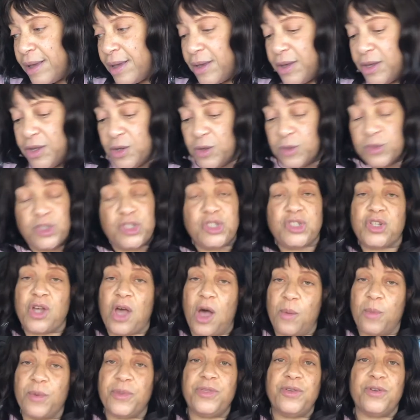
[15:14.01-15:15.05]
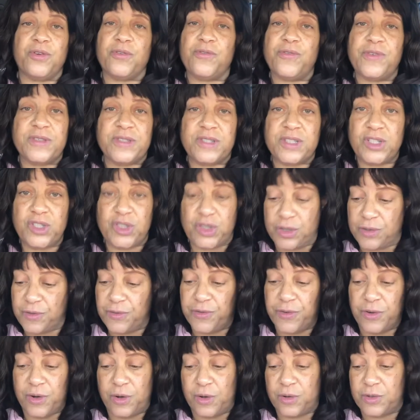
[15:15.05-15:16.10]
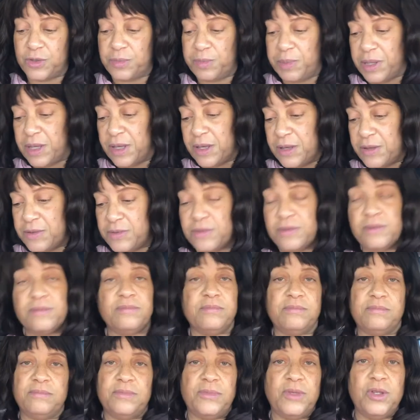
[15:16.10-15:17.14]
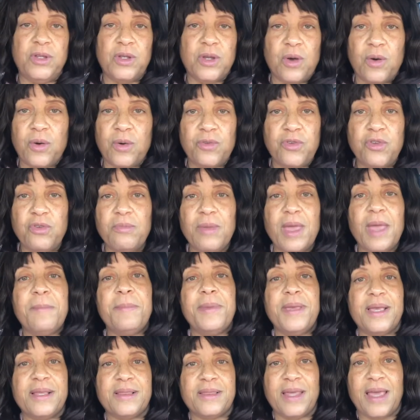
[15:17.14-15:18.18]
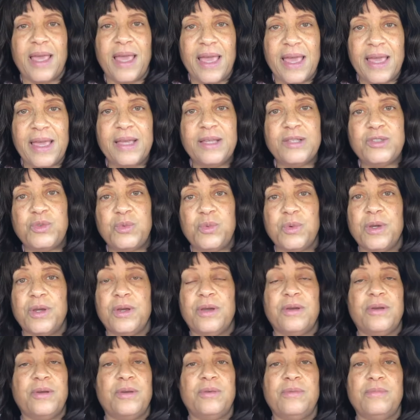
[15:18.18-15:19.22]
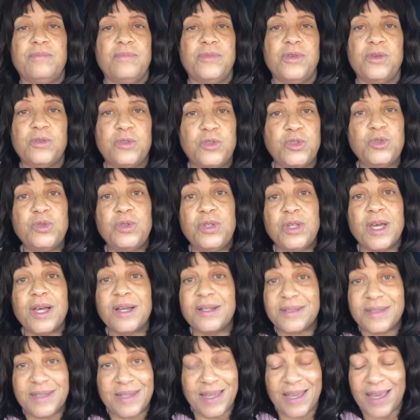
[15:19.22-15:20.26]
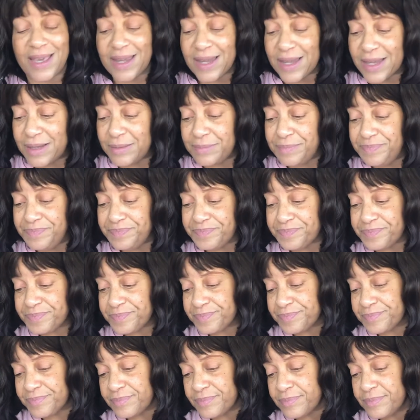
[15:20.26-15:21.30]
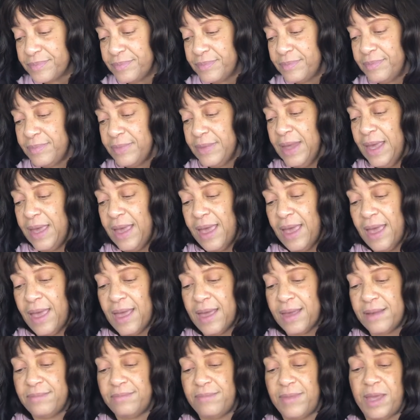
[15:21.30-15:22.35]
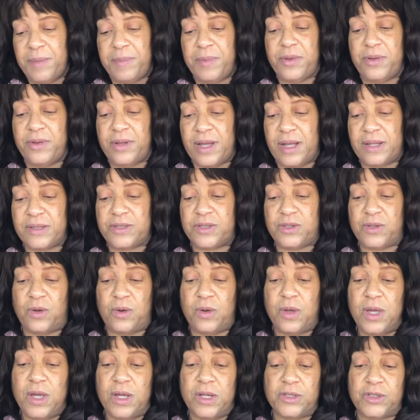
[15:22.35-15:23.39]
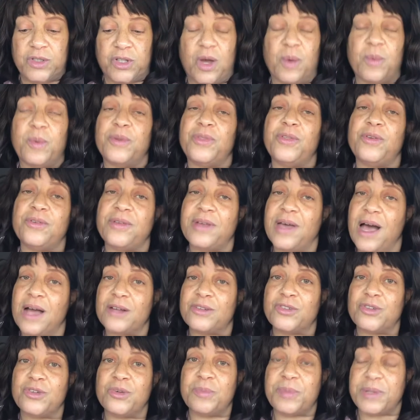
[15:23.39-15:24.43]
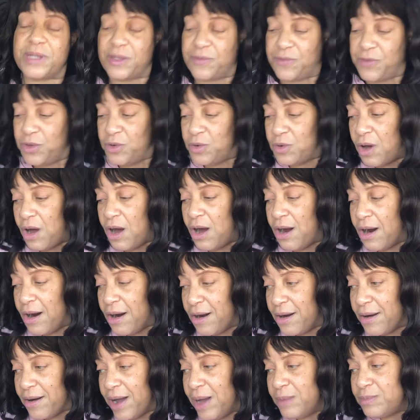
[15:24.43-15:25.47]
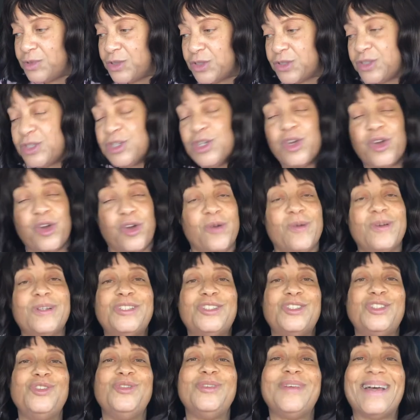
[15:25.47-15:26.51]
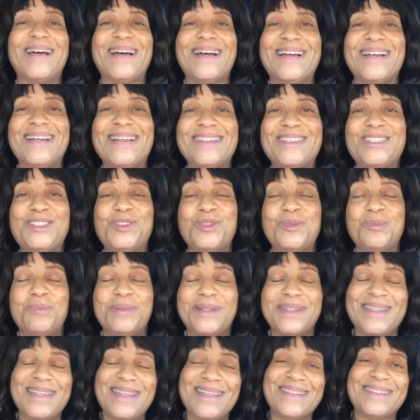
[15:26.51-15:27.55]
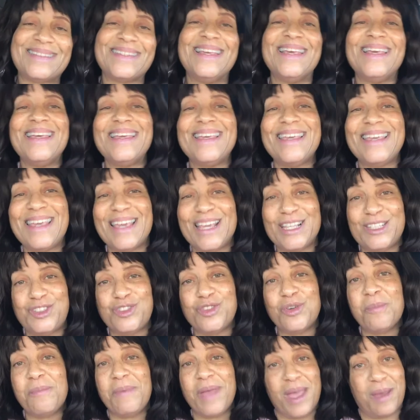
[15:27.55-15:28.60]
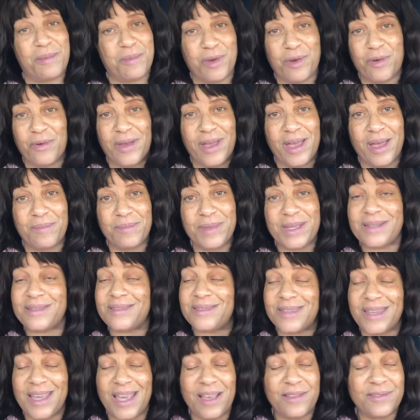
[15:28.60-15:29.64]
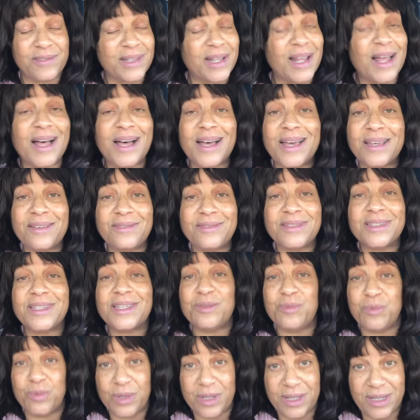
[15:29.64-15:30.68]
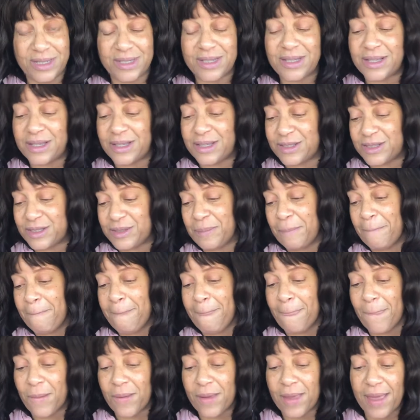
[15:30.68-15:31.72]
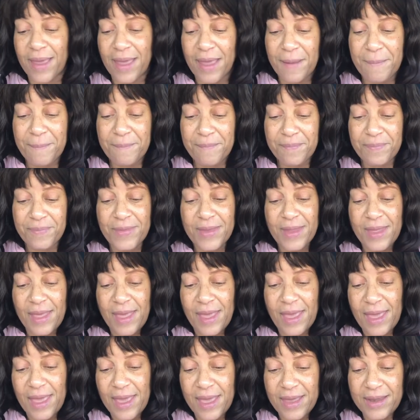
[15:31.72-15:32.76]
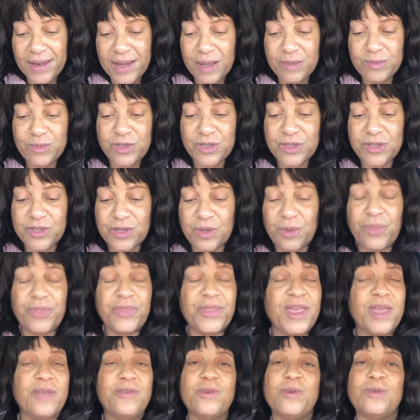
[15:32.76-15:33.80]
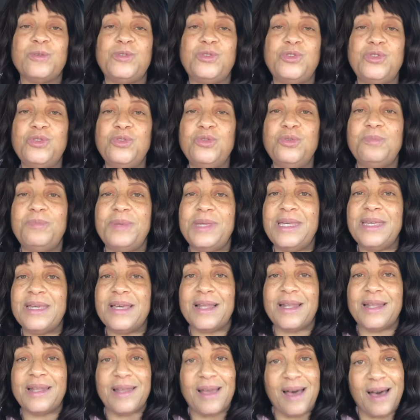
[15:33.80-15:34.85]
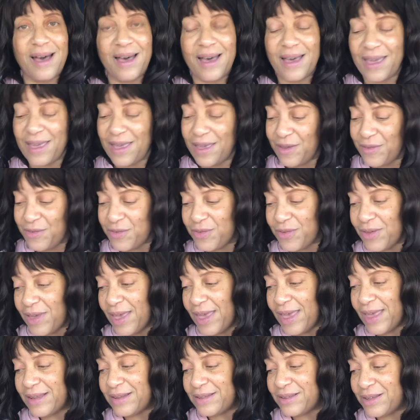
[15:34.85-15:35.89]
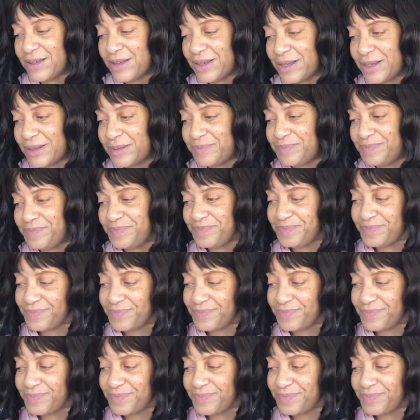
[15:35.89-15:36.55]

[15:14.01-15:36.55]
you know, just talk with your physician first because, you know, you may be at the age where you're too young to get it and maybe you're not. So talk with your doctor. But if you are, I'm just encouraging you guys to please get your mammogram. It saves lives. It really does. Okay? And I'm just so thankful to be alive. And um,